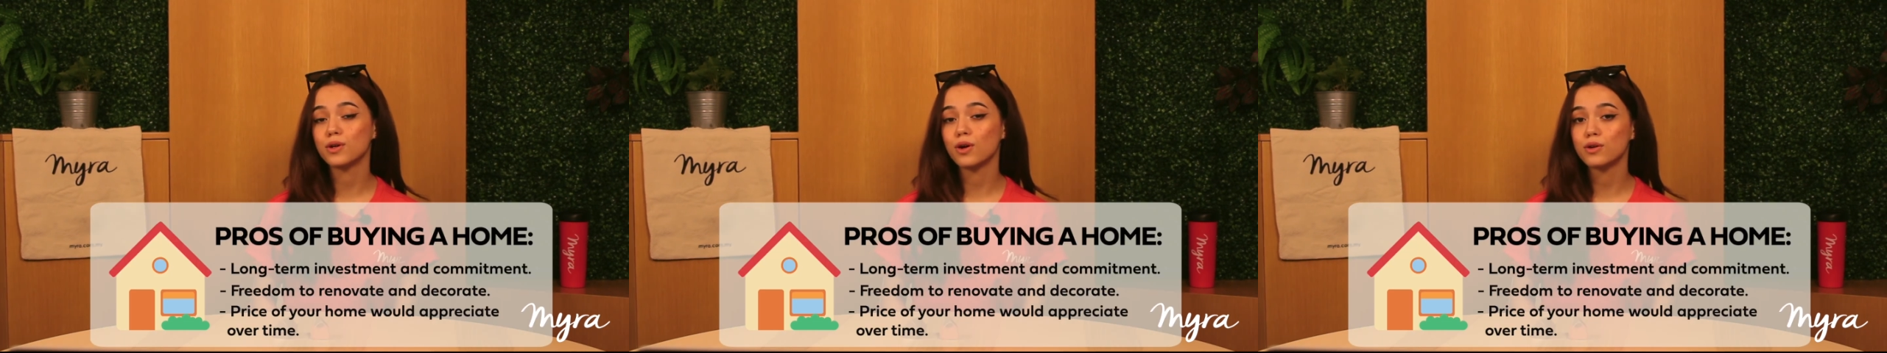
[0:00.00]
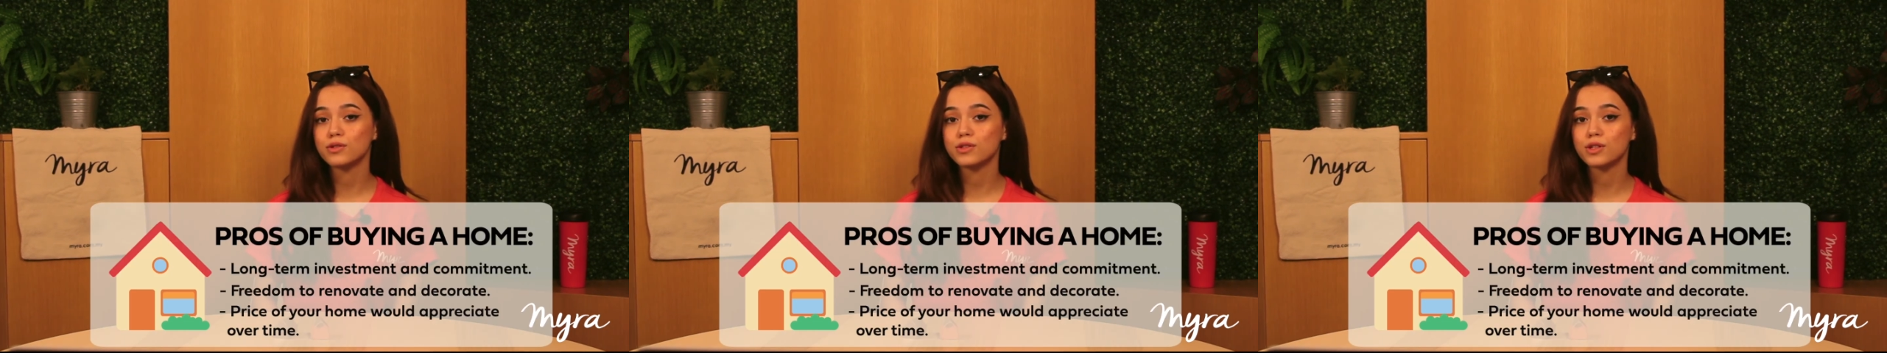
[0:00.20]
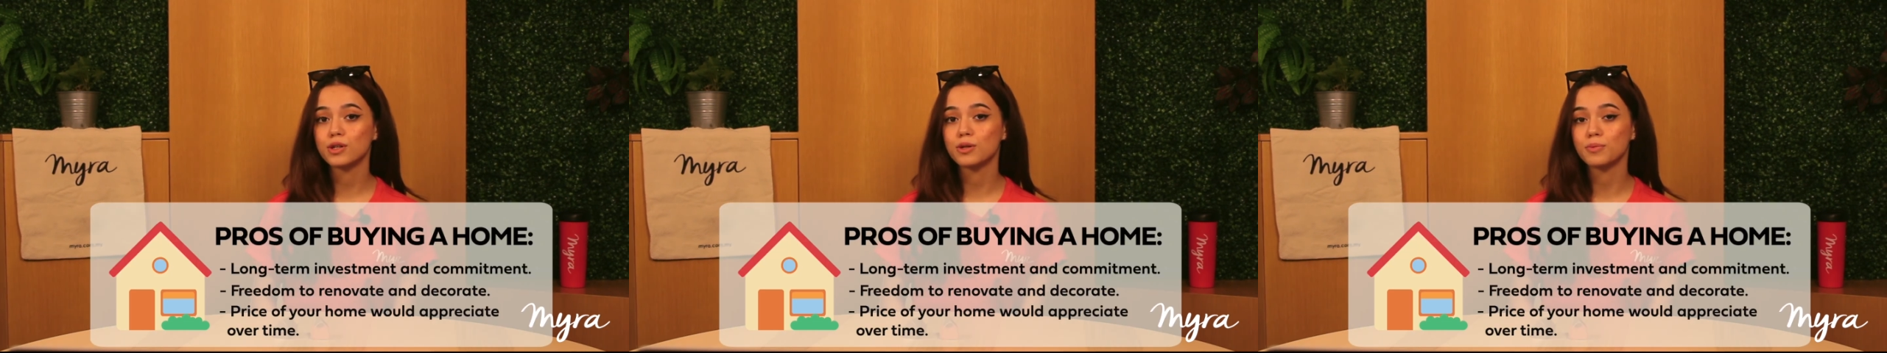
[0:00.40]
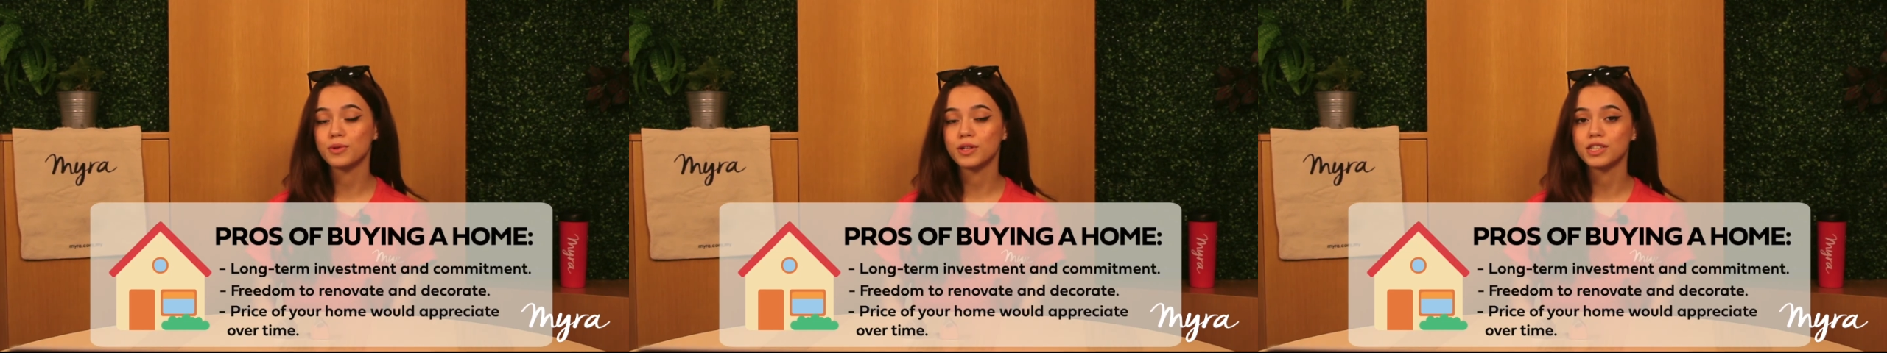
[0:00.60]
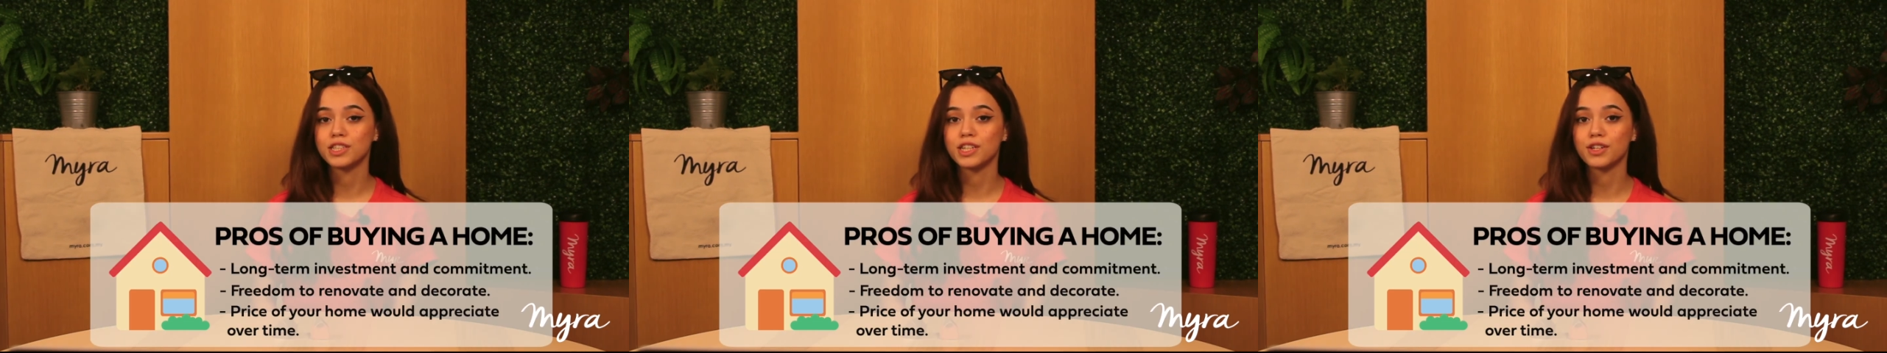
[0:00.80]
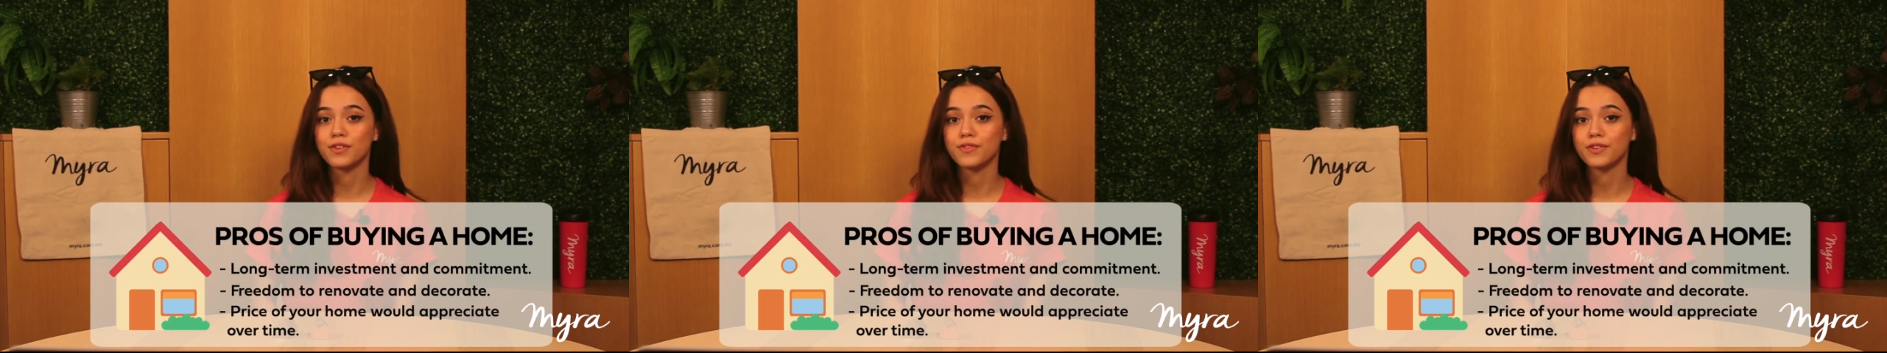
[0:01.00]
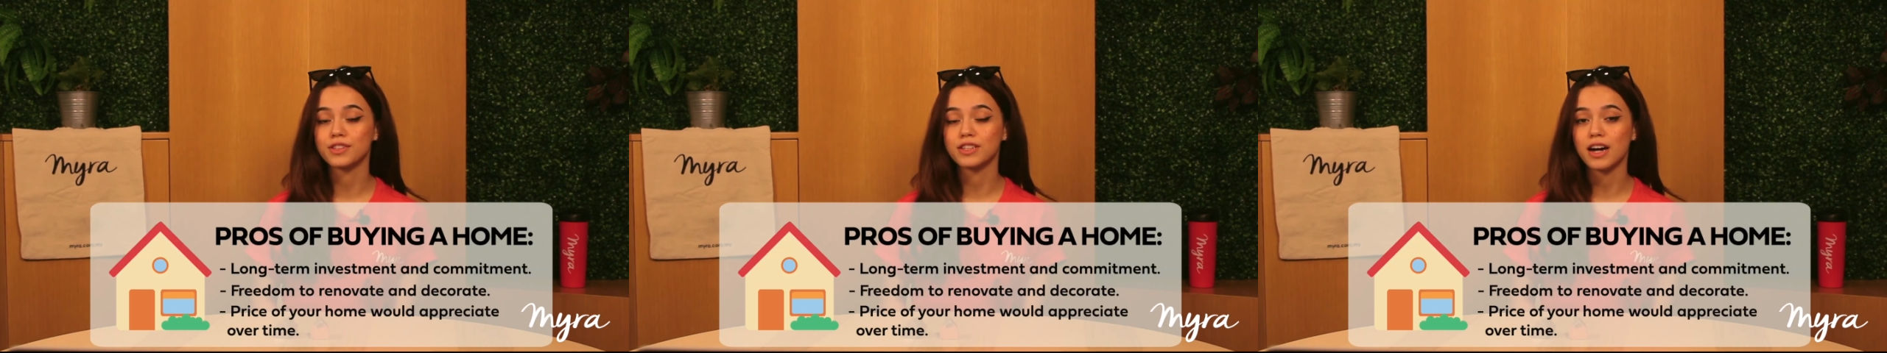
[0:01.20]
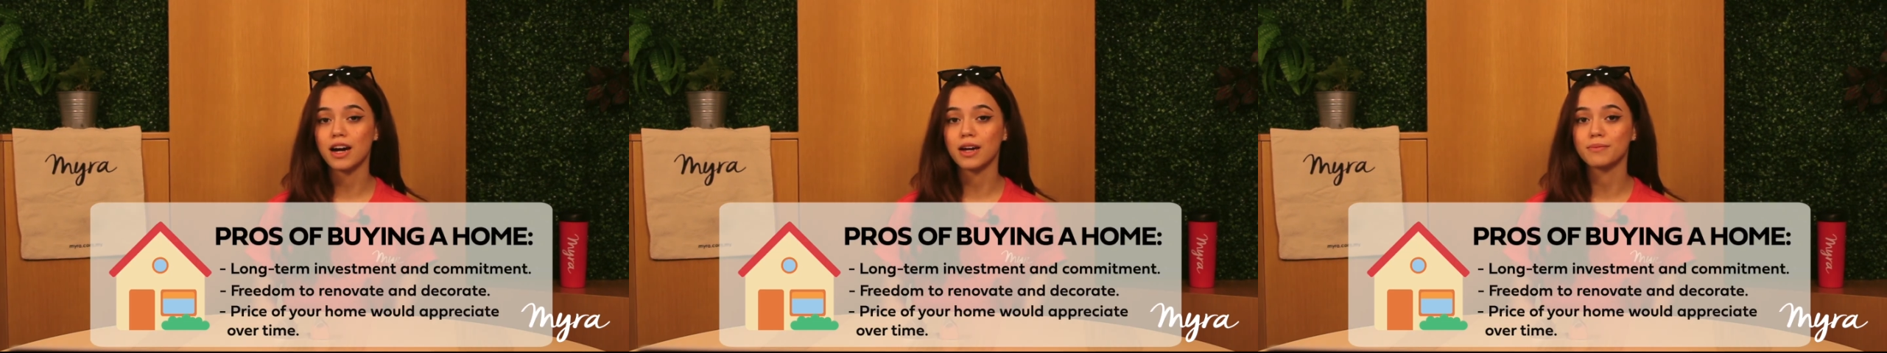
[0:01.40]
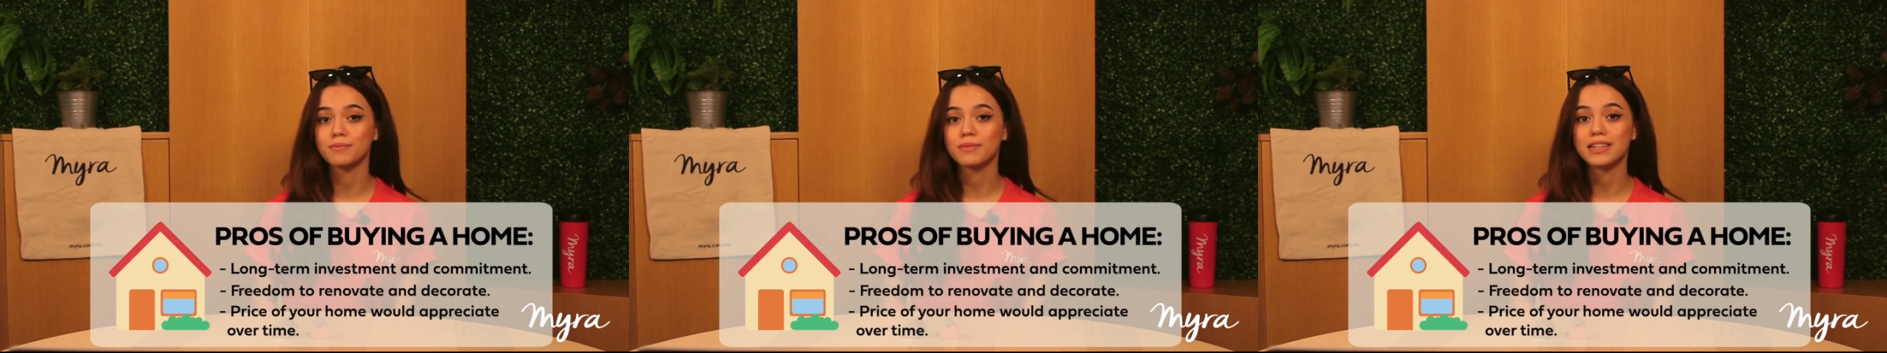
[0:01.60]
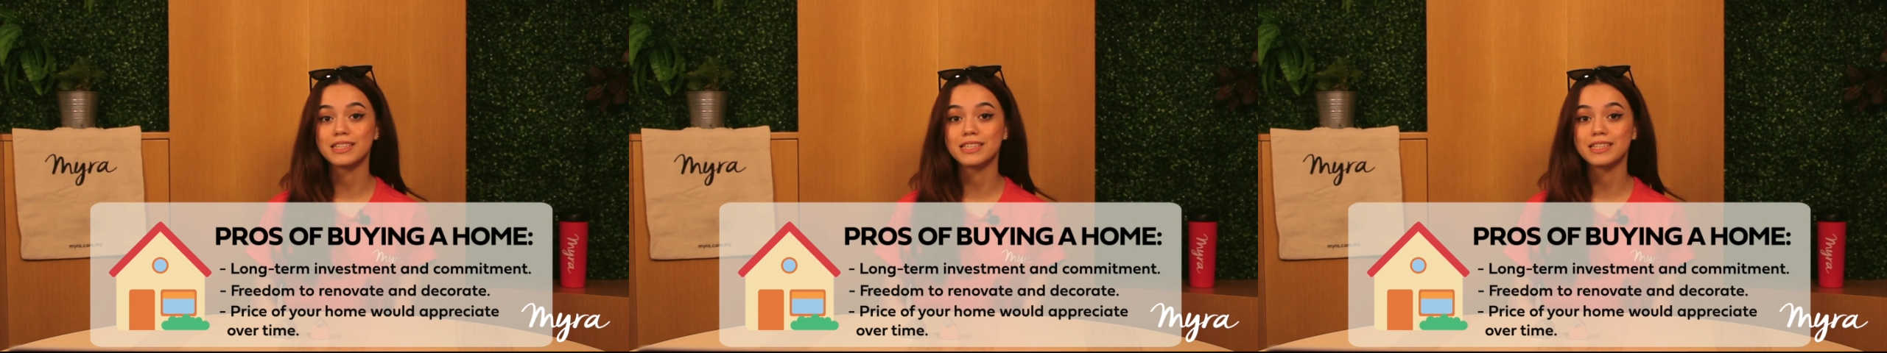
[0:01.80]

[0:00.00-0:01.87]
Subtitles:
also appreciate over time,